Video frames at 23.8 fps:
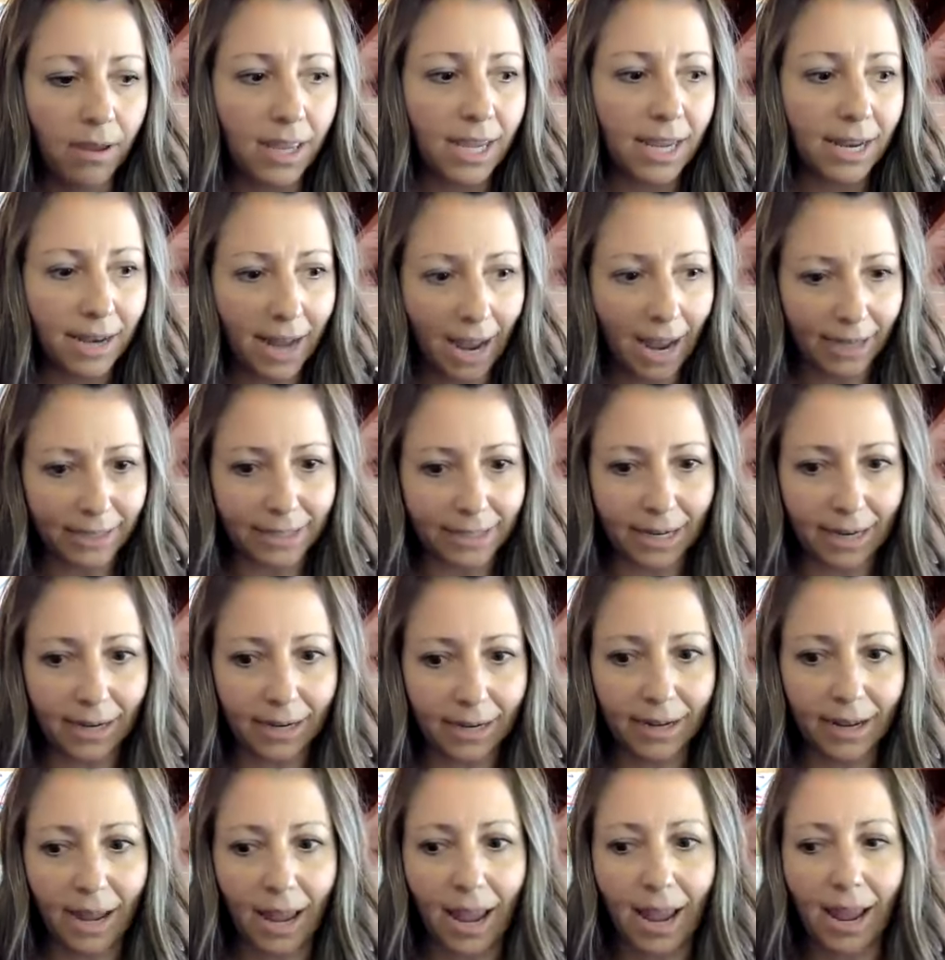
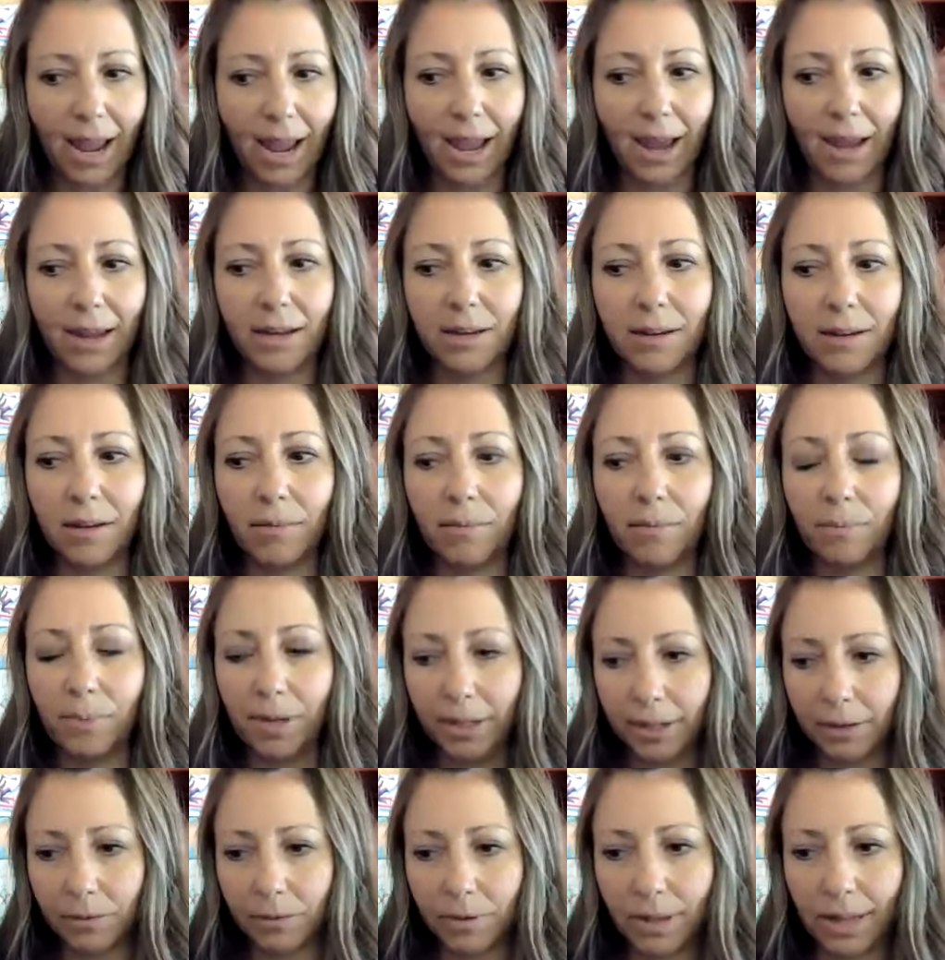connecting and
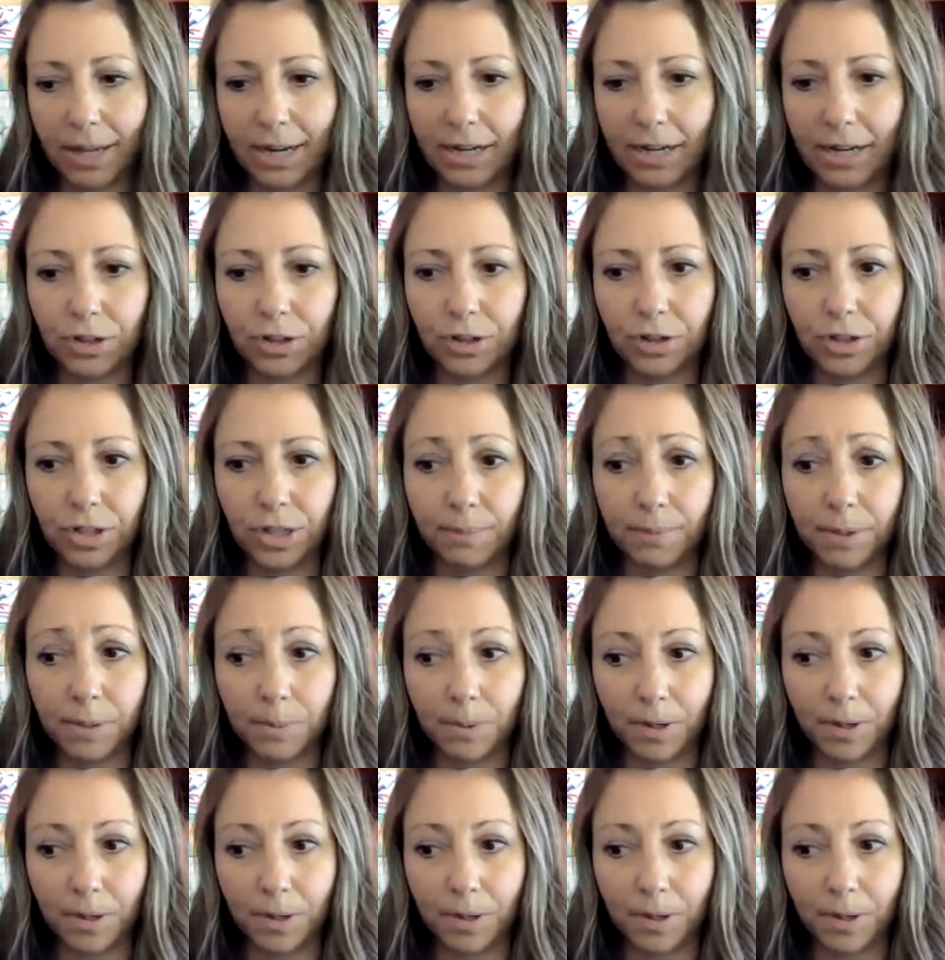building relationships,